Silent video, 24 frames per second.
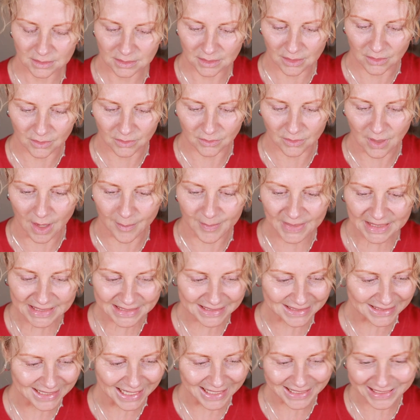So I'm
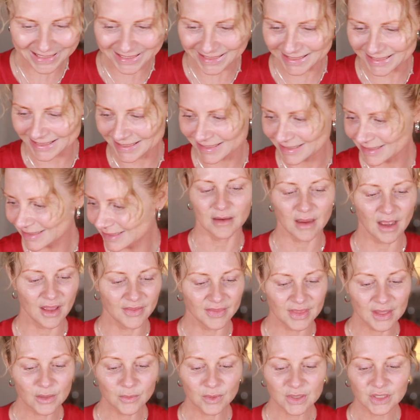excited. I
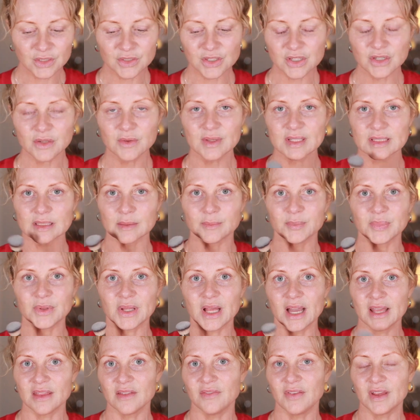think what I'll do is
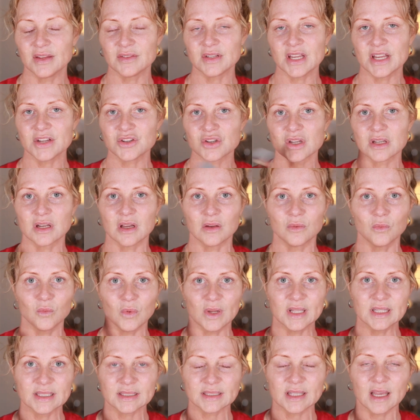apply the foundation on
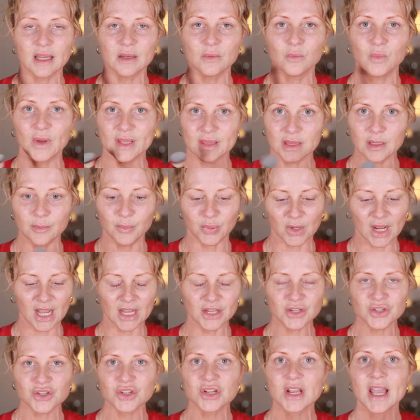one side with the
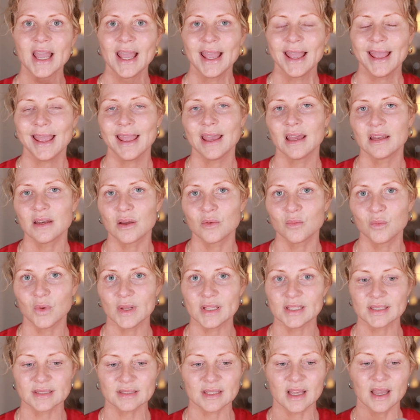brush and on
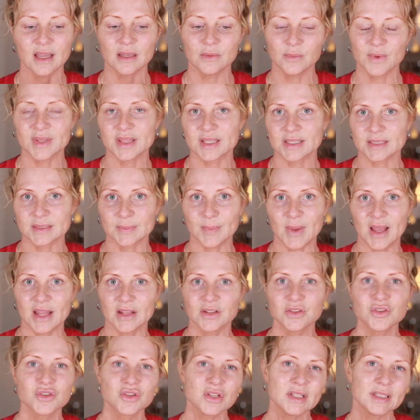one side with a
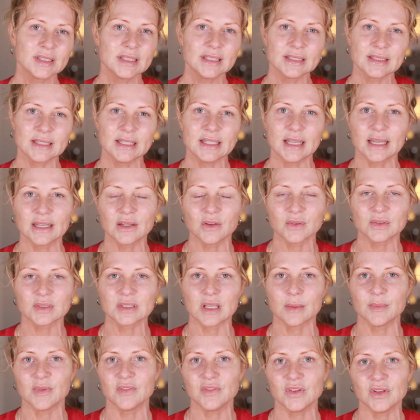sponge just to see. I know
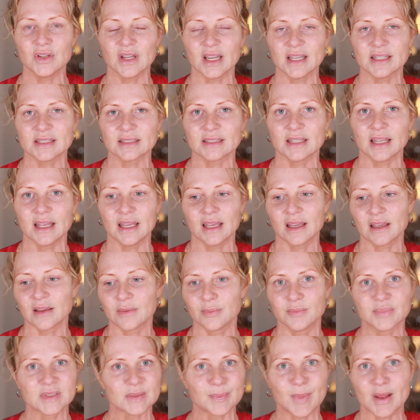some of you guys like
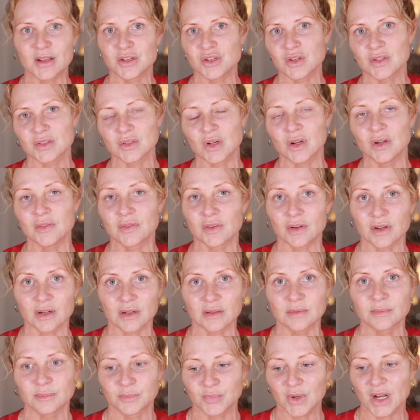sponges
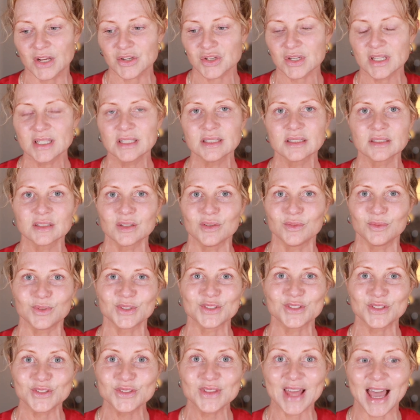over brushes, so we'll
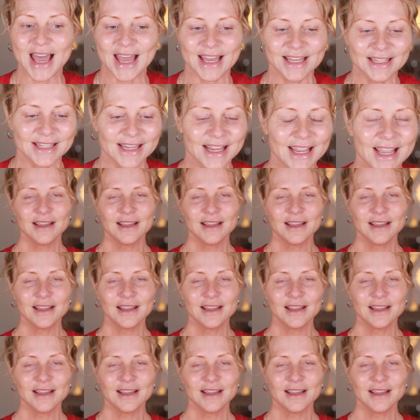do that.